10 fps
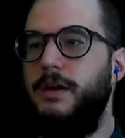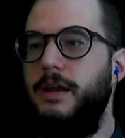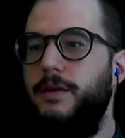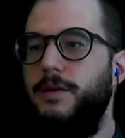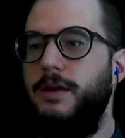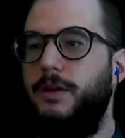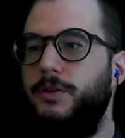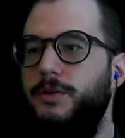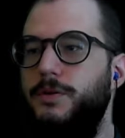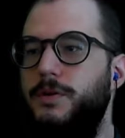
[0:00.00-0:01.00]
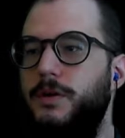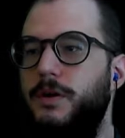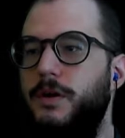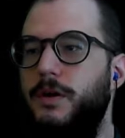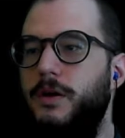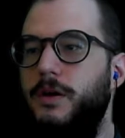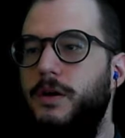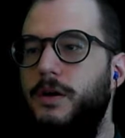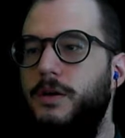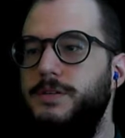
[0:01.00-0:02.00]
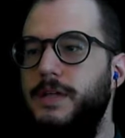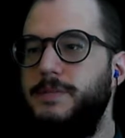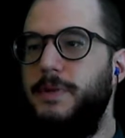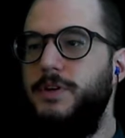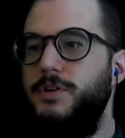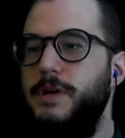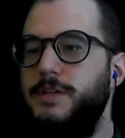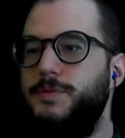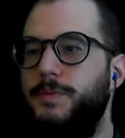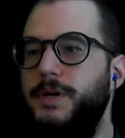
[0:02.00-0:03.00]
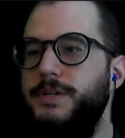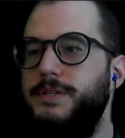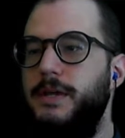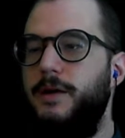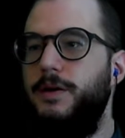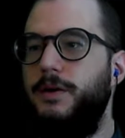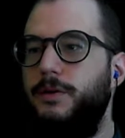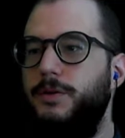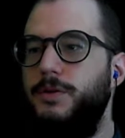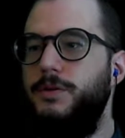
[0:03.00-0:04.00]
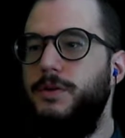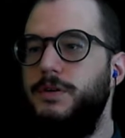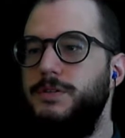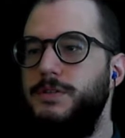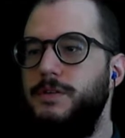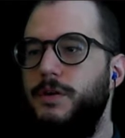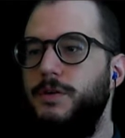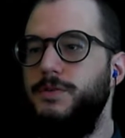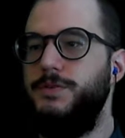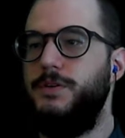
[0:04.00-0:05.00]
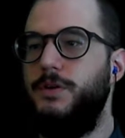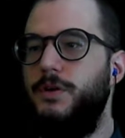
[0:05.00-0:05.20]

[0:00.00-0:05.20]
And I would include So that's my new decimal place, and I would include zeros